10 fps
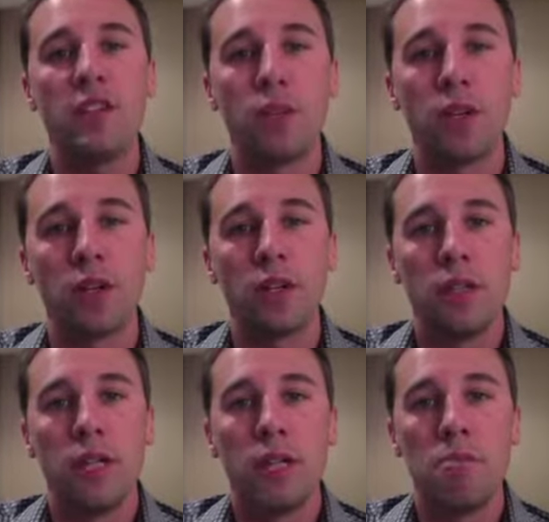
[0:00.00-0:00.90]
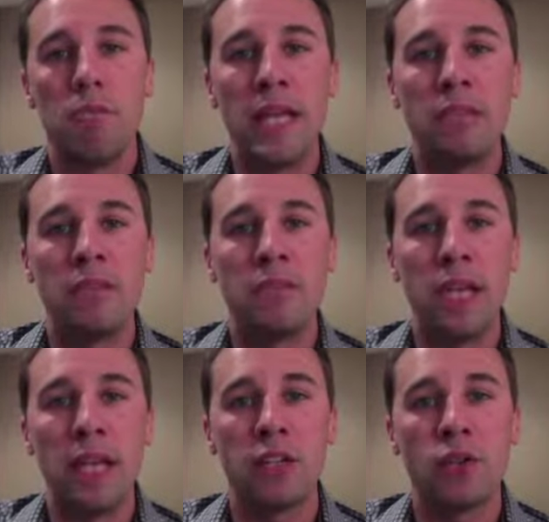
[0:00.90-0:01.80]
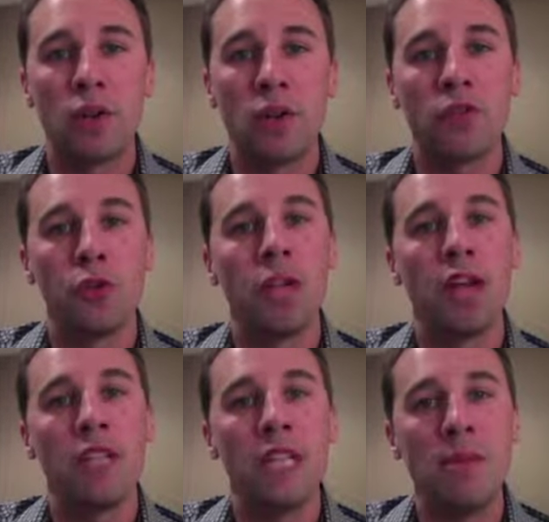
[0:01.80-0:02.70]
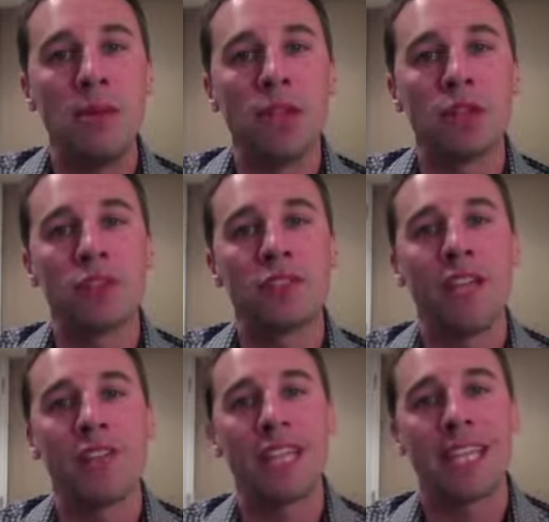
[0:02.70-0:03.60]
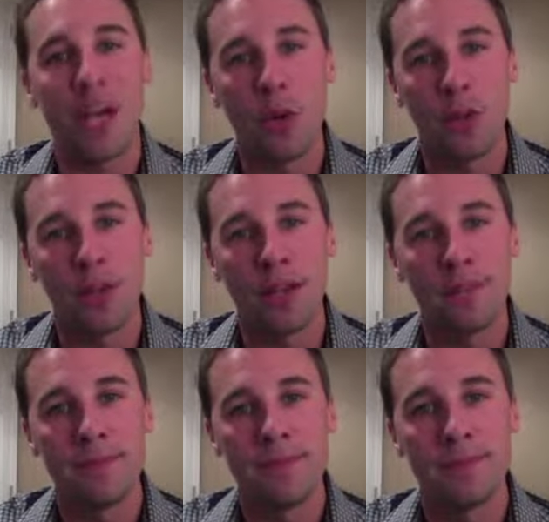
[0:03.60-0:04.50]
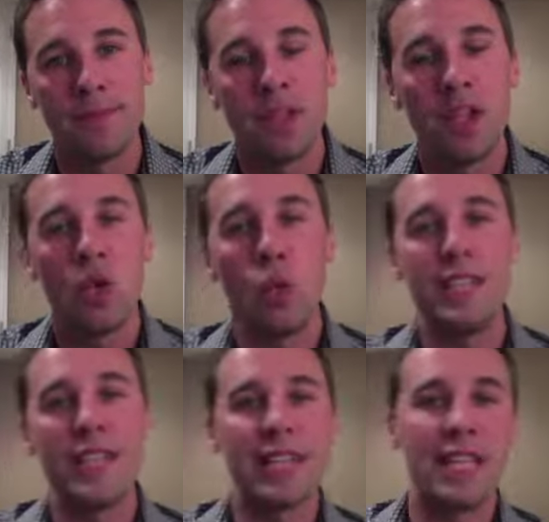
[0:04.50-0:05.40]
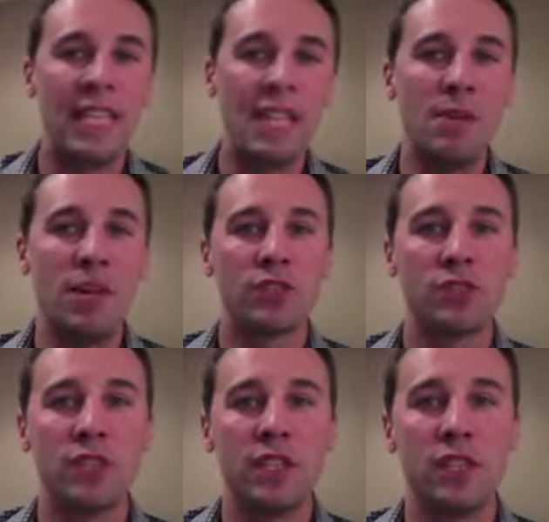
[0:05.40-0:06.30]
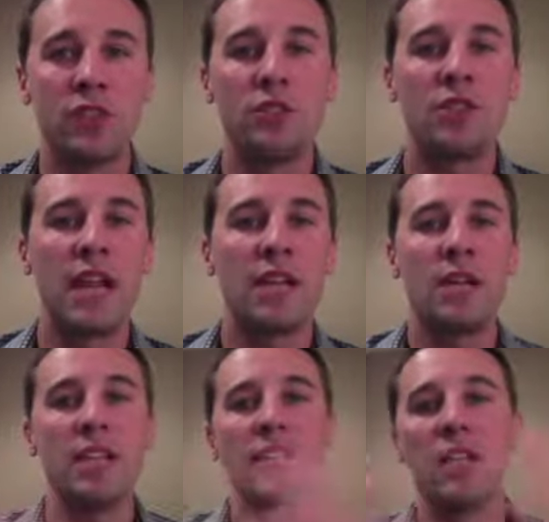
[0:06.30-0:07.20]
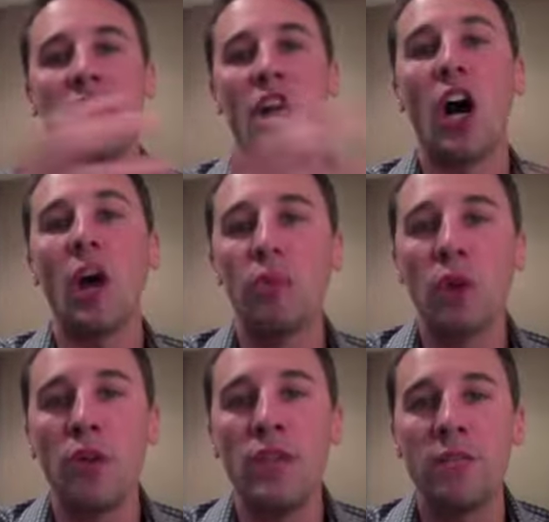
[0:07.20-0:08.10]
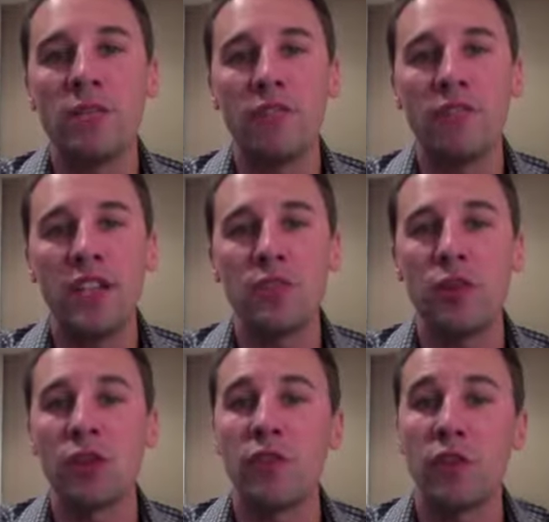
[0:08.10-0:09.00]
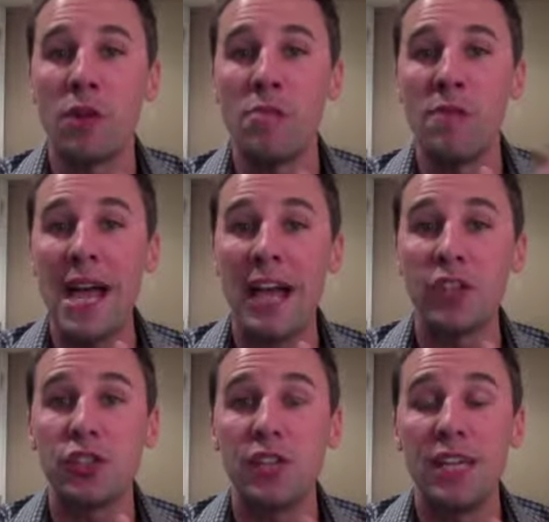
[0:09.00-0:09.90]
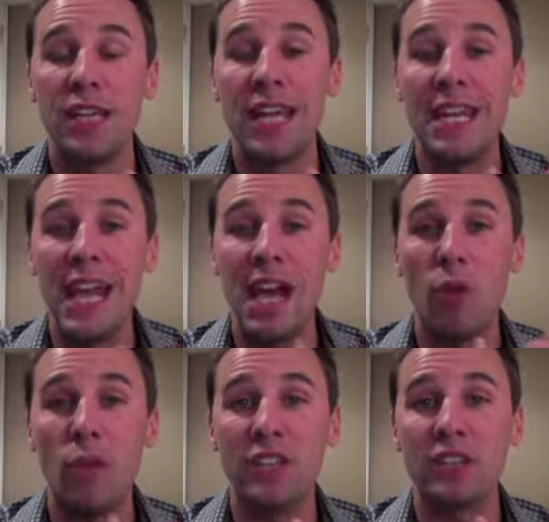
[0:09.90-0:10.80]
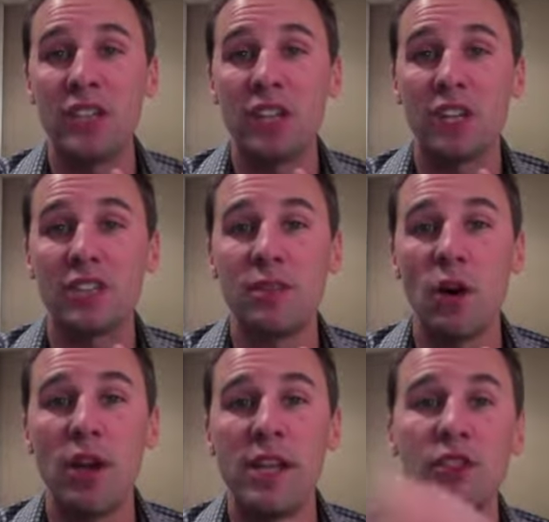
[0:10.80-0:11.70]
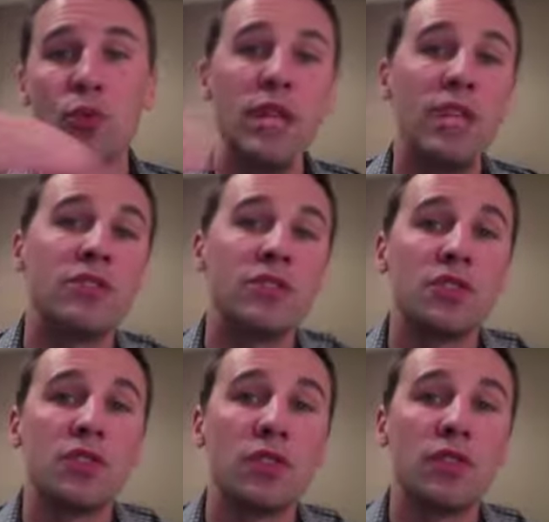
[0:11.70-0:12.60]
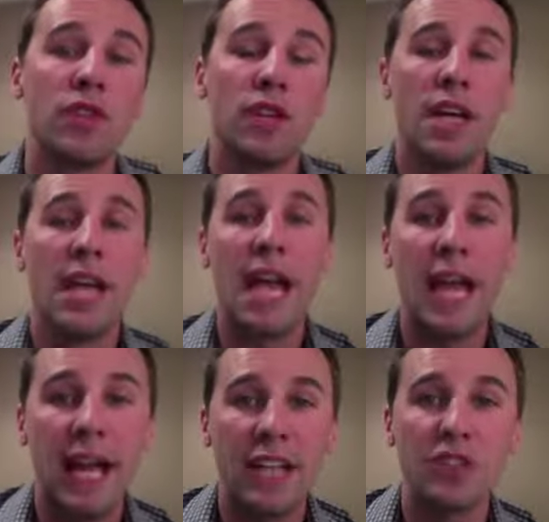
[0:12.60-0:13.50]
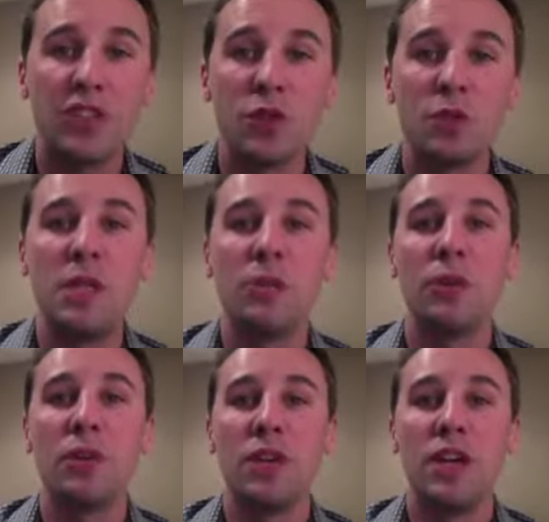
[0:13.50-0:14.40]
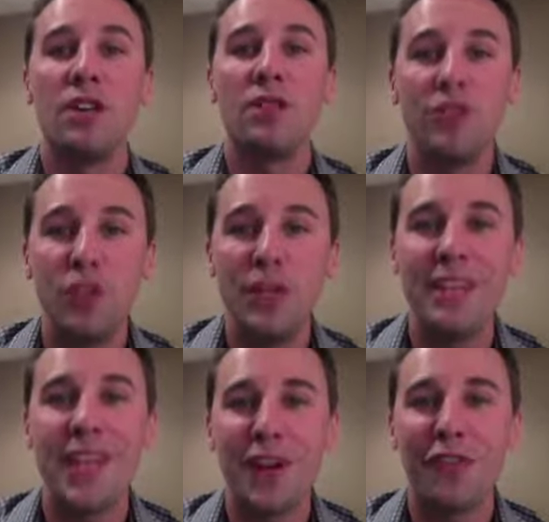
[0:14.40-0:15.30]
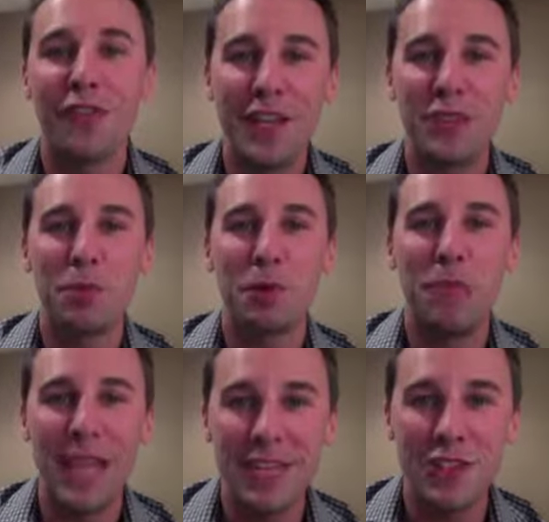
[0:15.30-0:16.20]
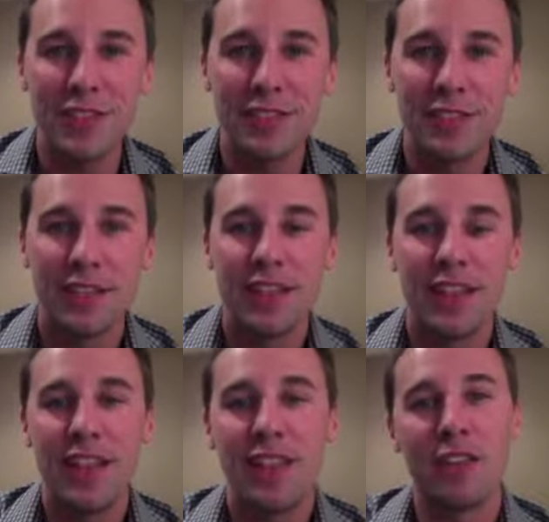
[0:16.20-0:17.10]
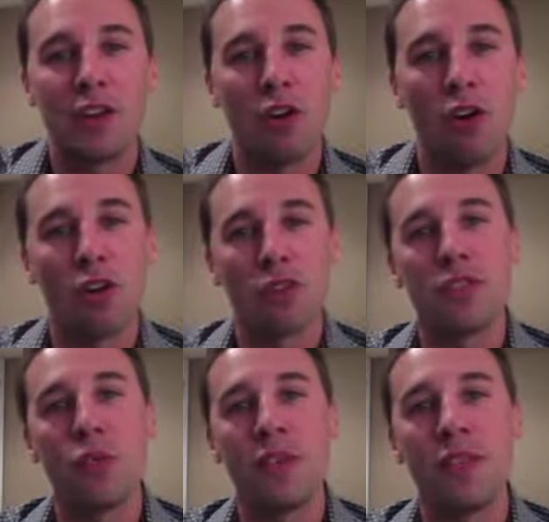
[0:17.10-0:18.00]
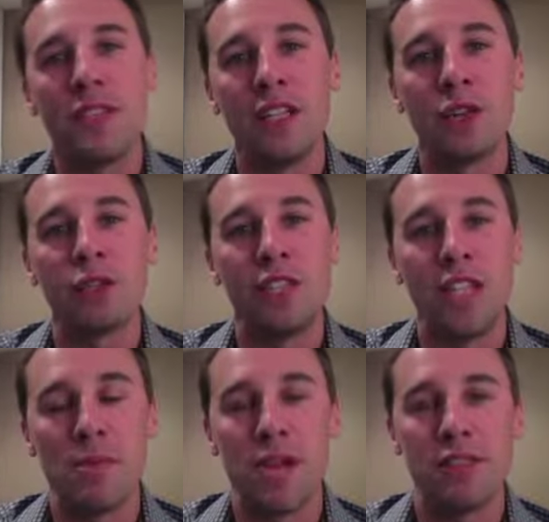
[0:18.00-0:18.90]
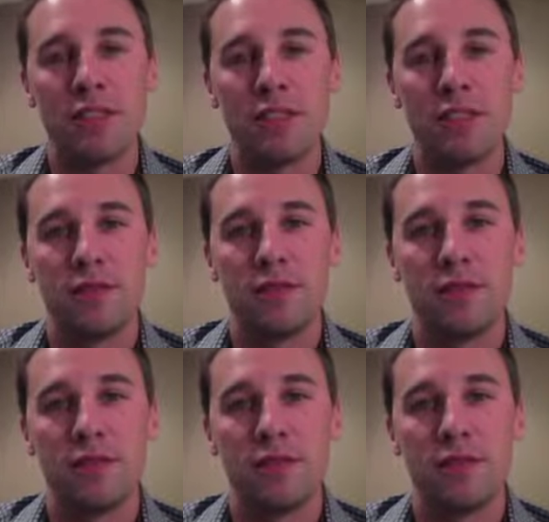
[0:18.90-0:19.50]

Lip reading: Facebook makes it mandatory for you to have an email address to have an account with them. We take the emails from the dealership's database, upload them to Facebook for a match, and now, based on a custom audience, we can serve ads to those people viewing their Facebook pages that are also in the dealer's DMS.